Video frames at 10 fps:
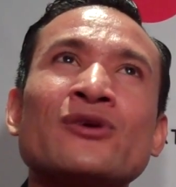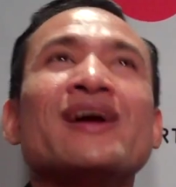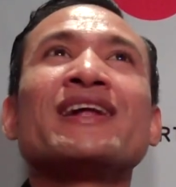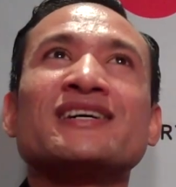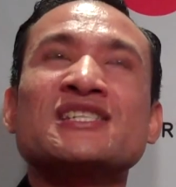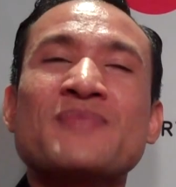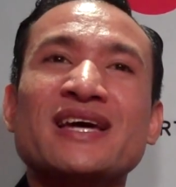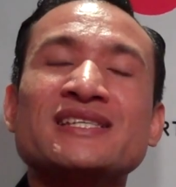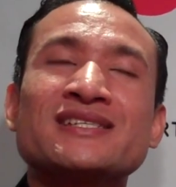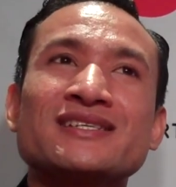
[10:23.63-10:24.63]
creating a
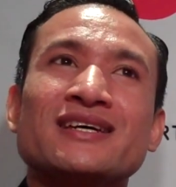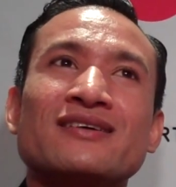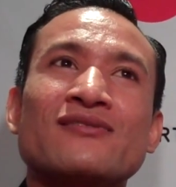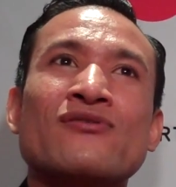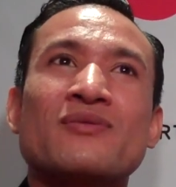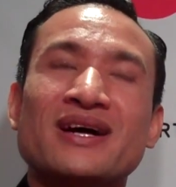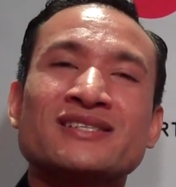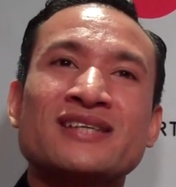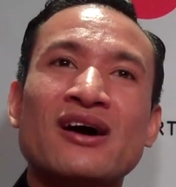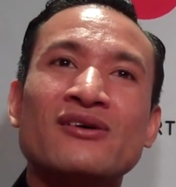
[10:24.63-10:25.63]
space for
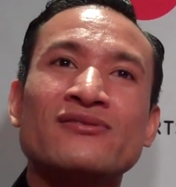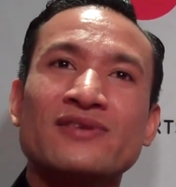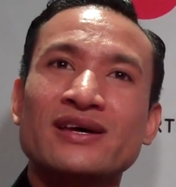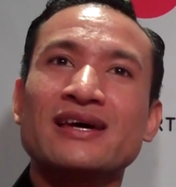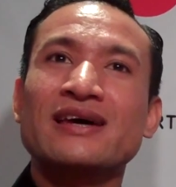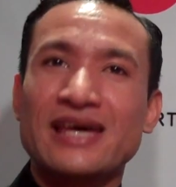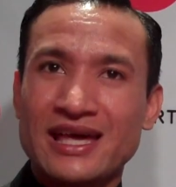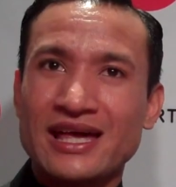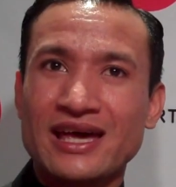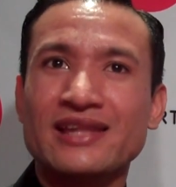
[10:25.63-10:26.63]
myself
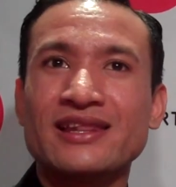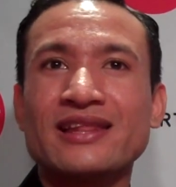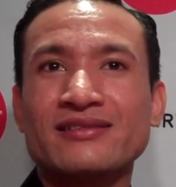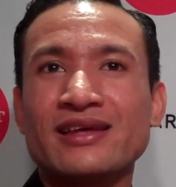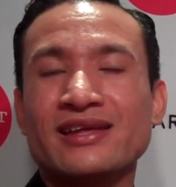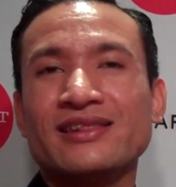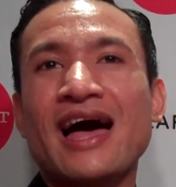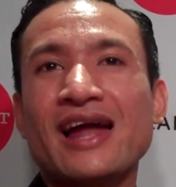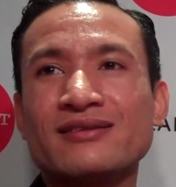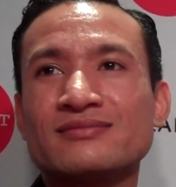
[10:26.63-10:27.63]
in
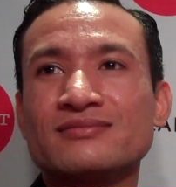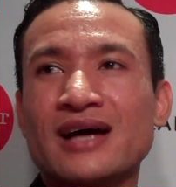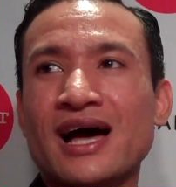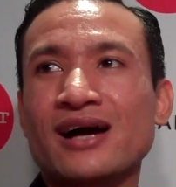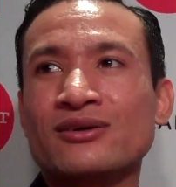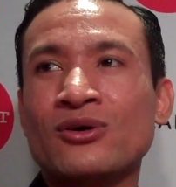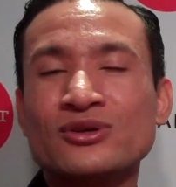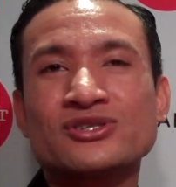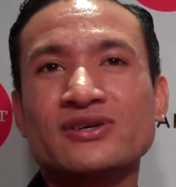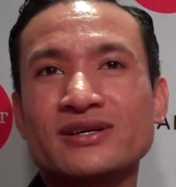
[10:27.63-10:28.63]
that
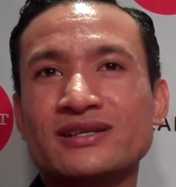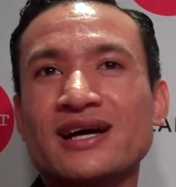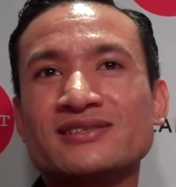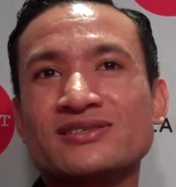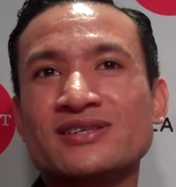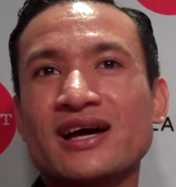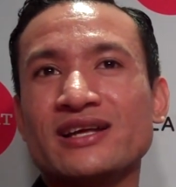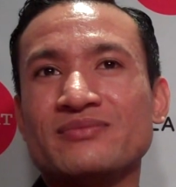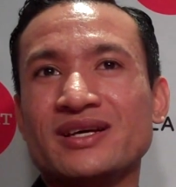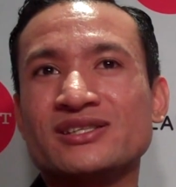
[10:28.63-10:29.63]
culture, in that
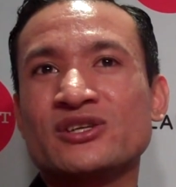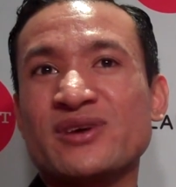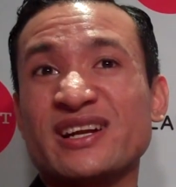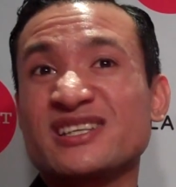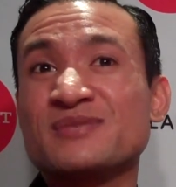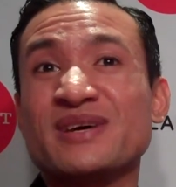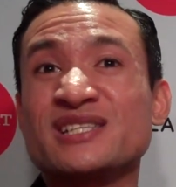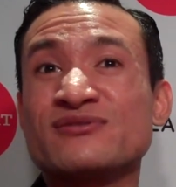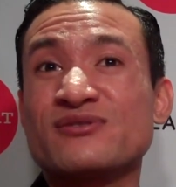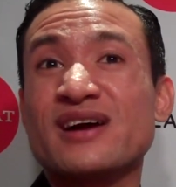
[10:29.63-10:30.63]
society, means creating a
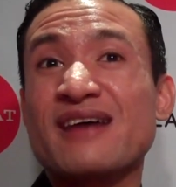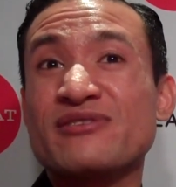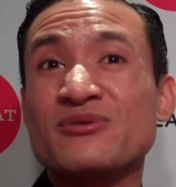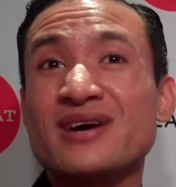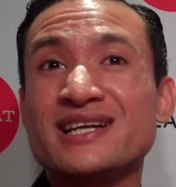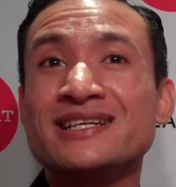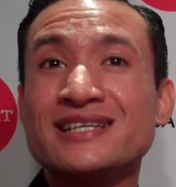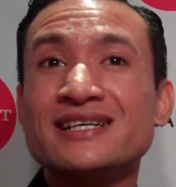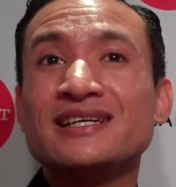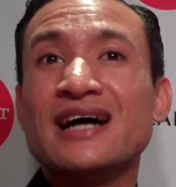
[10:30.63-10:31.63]
space for everyone.
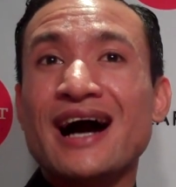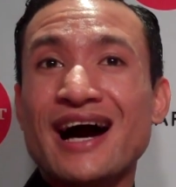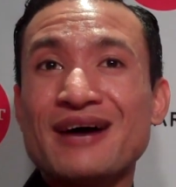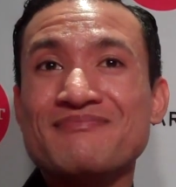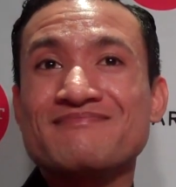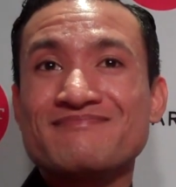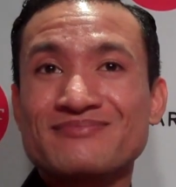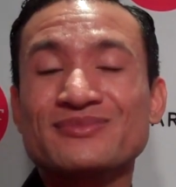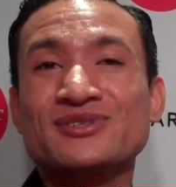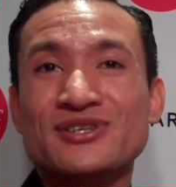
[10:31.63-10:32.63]

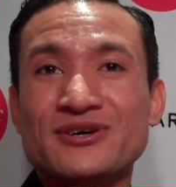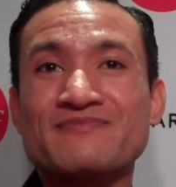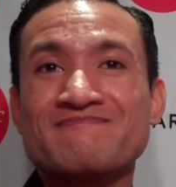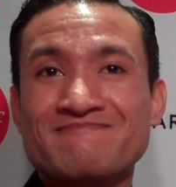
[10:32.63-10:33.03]
So.